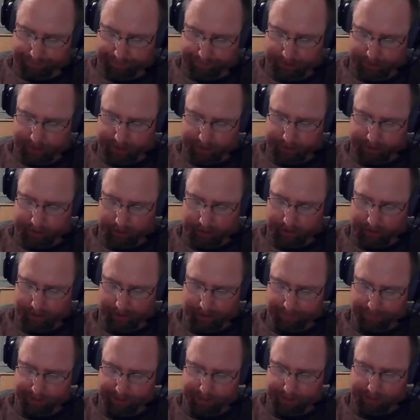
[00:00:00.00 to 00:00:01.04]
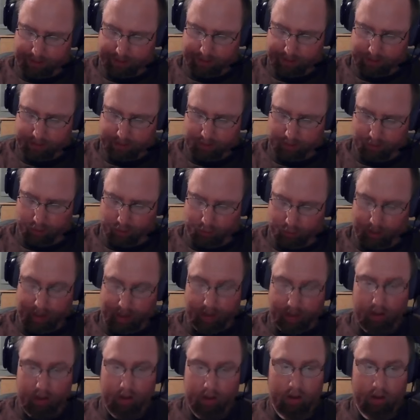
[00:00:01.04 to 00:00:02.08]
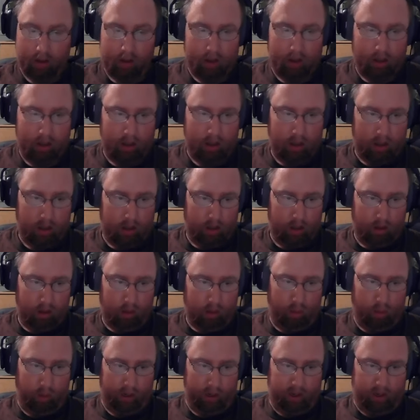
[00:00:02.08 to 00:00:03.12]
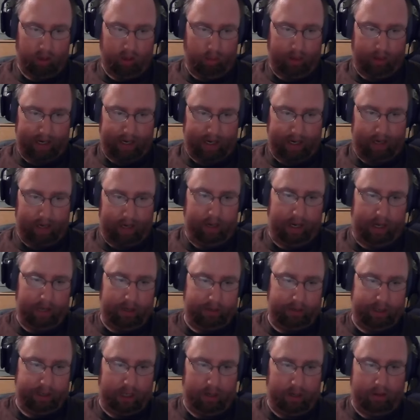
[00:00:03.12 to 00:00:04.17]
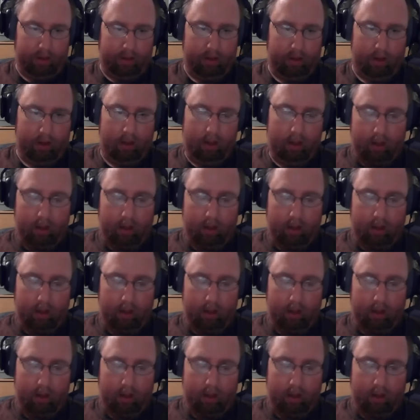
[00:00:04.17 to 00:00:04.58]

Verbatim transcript: But it shall not be well with the wicked, neither shall